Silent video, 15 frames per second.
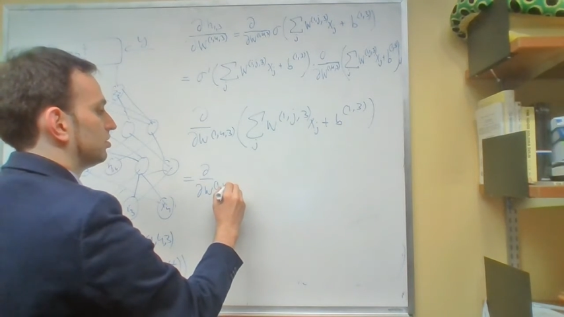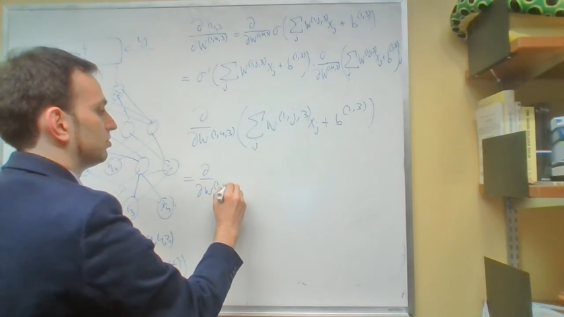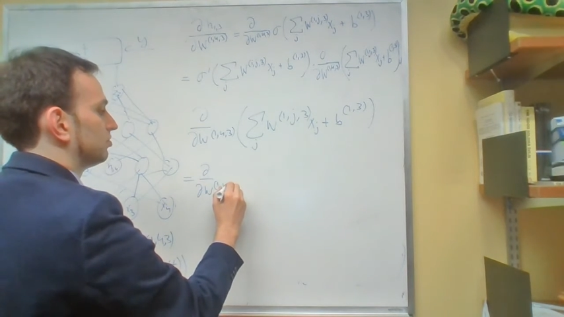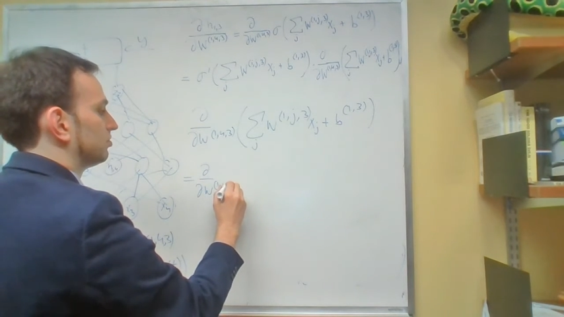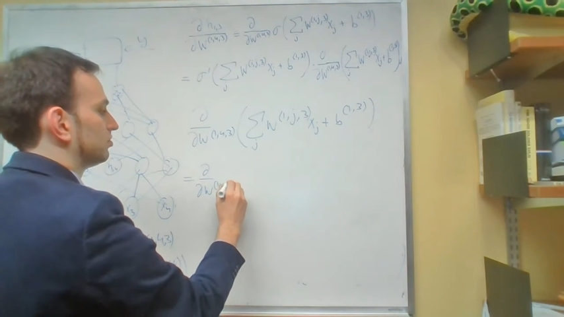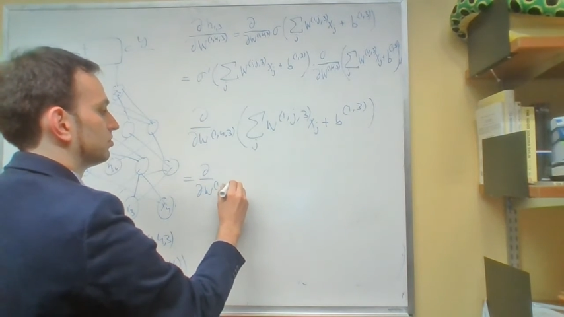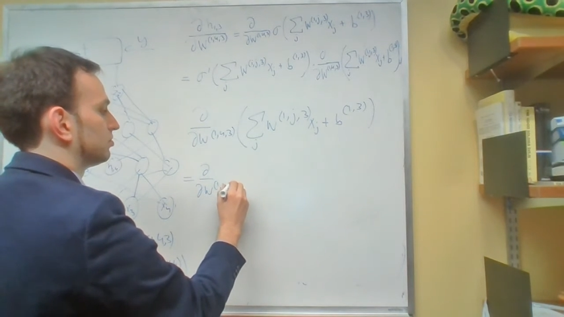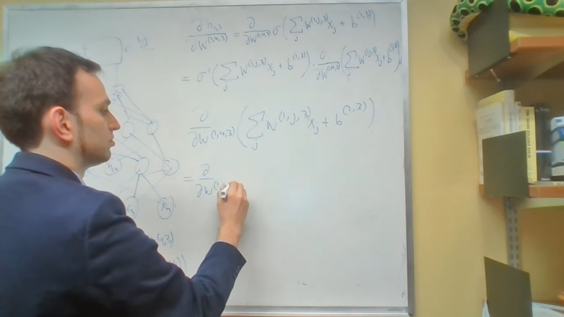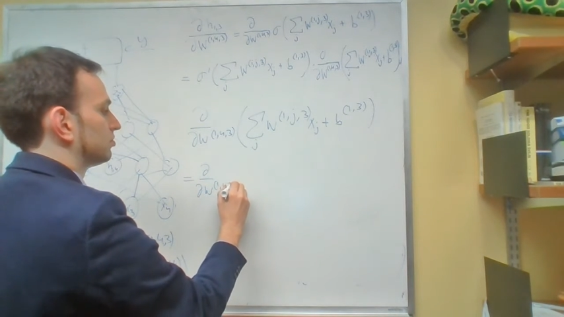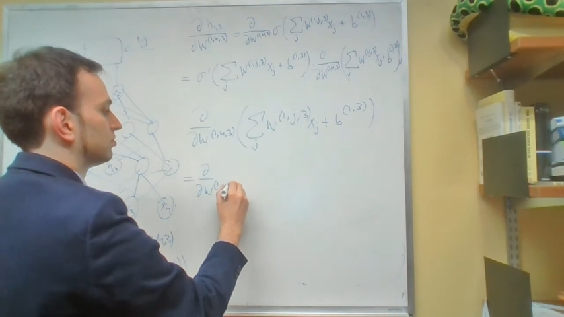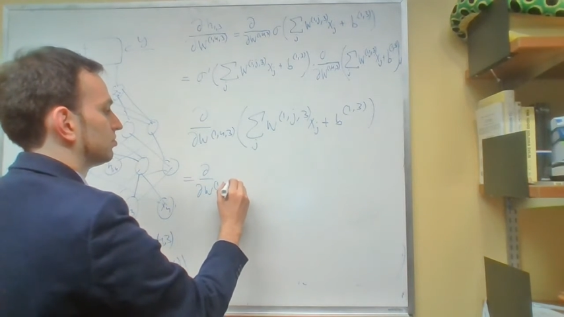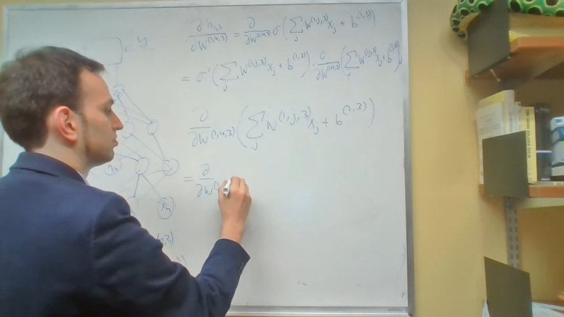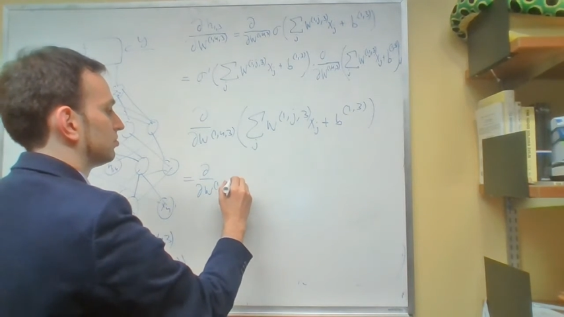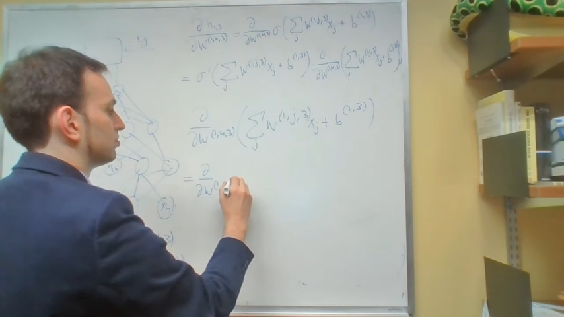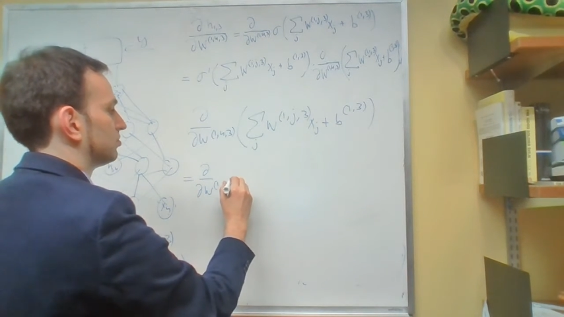
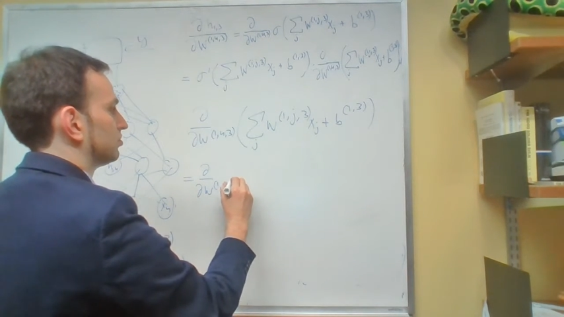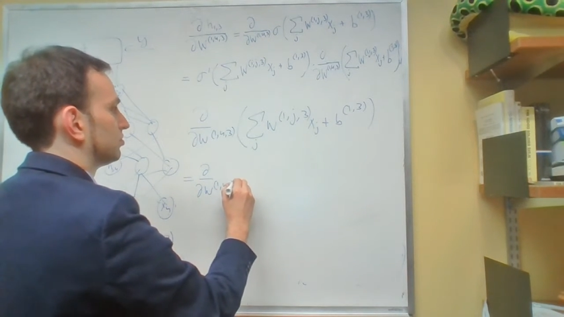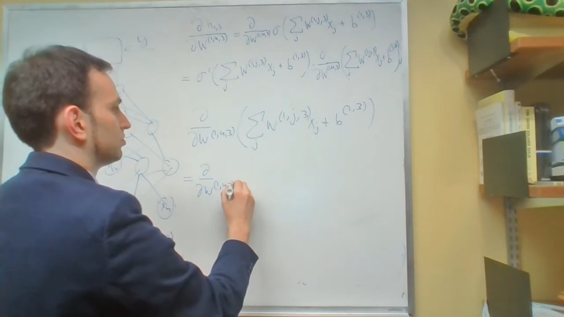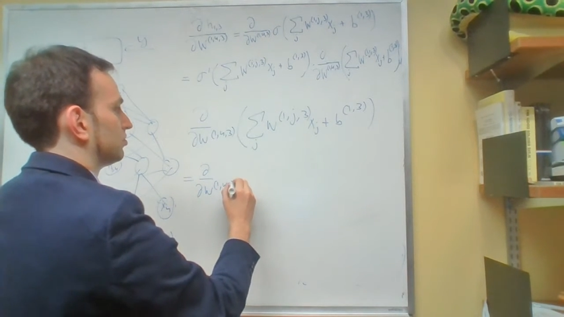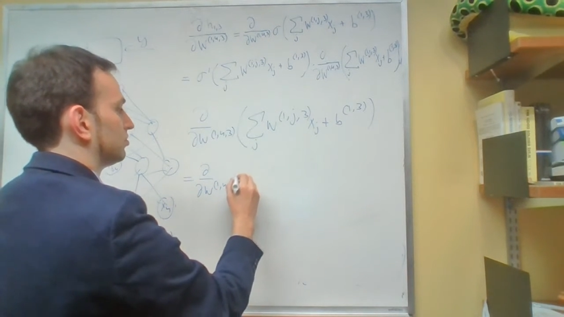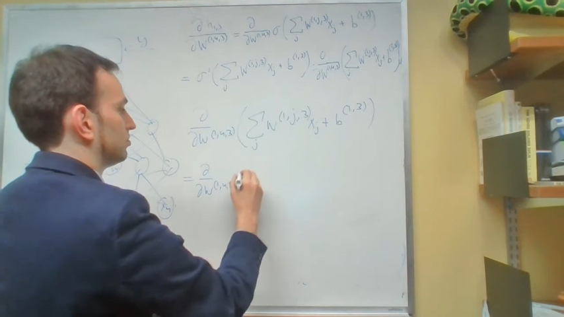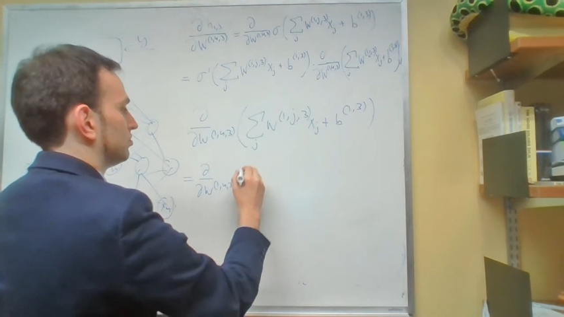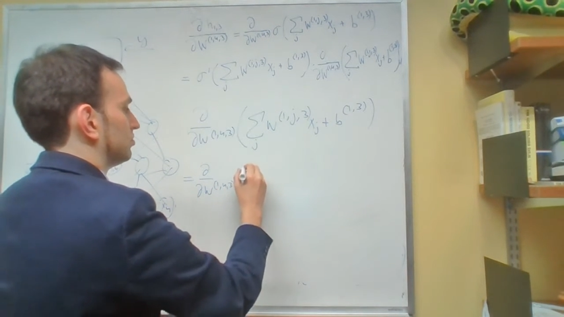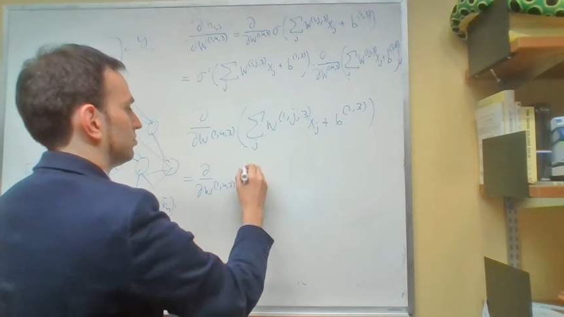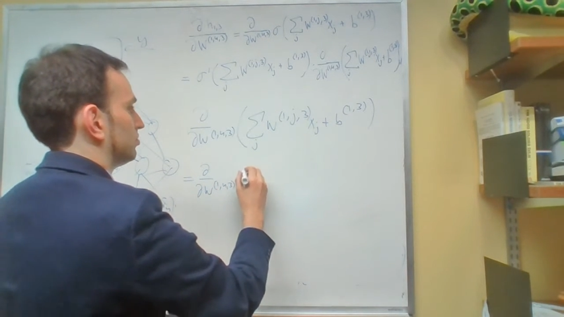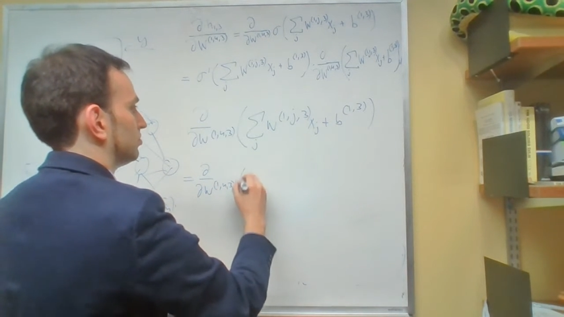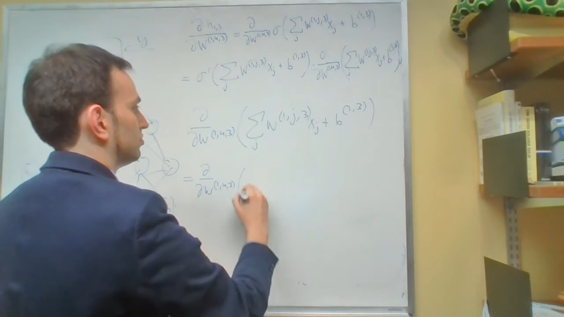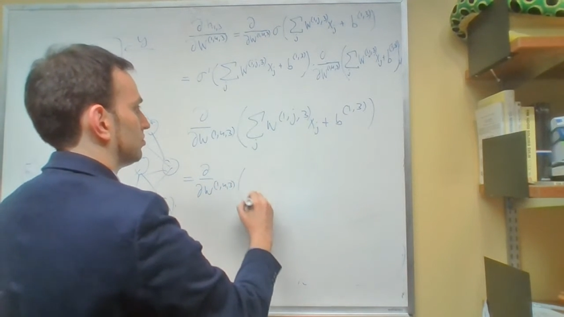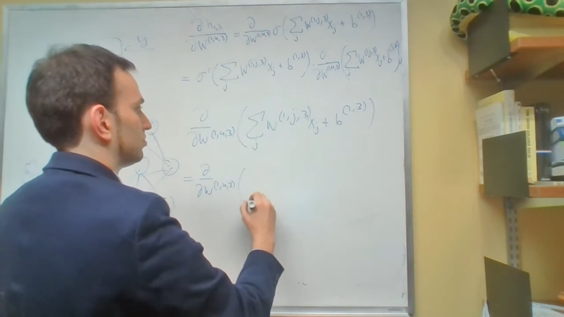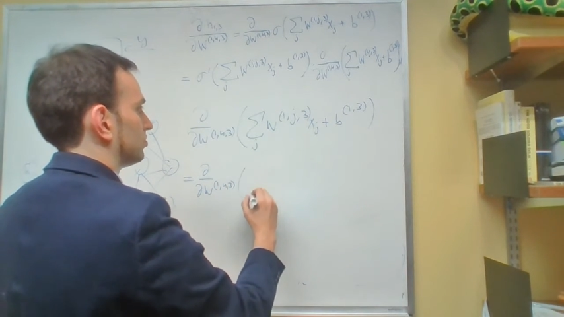
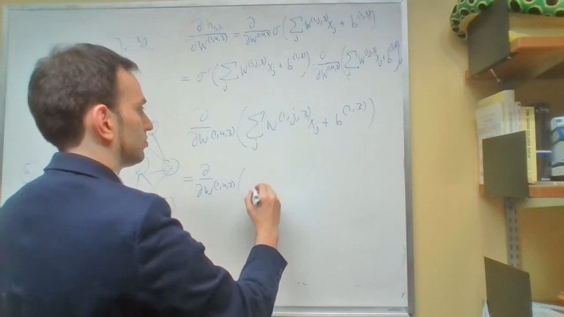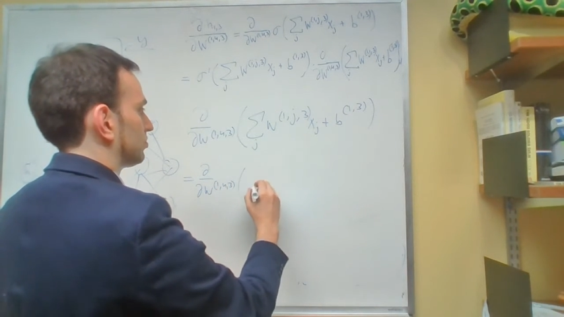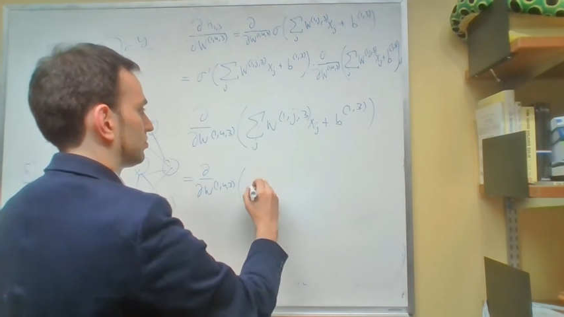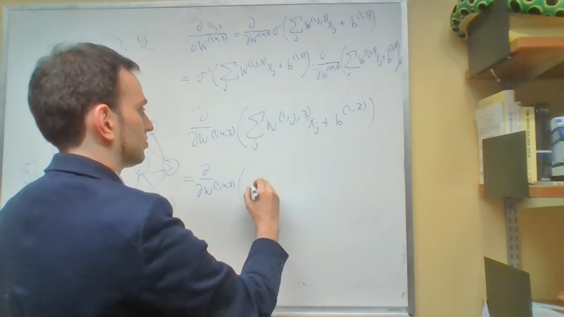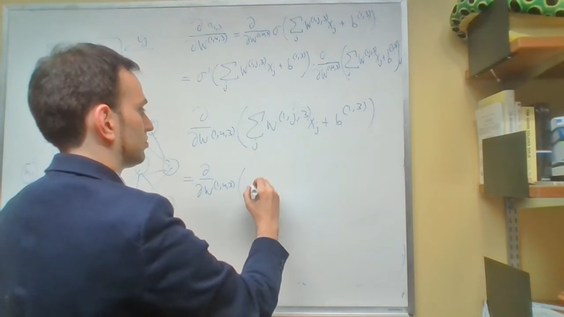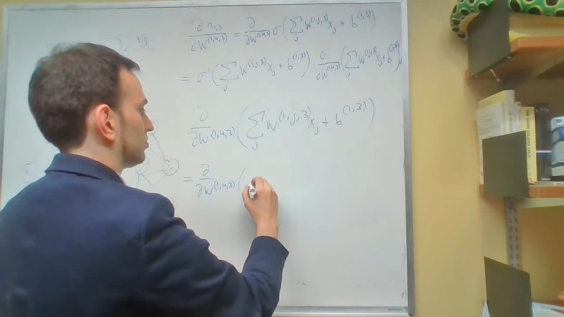[no speech]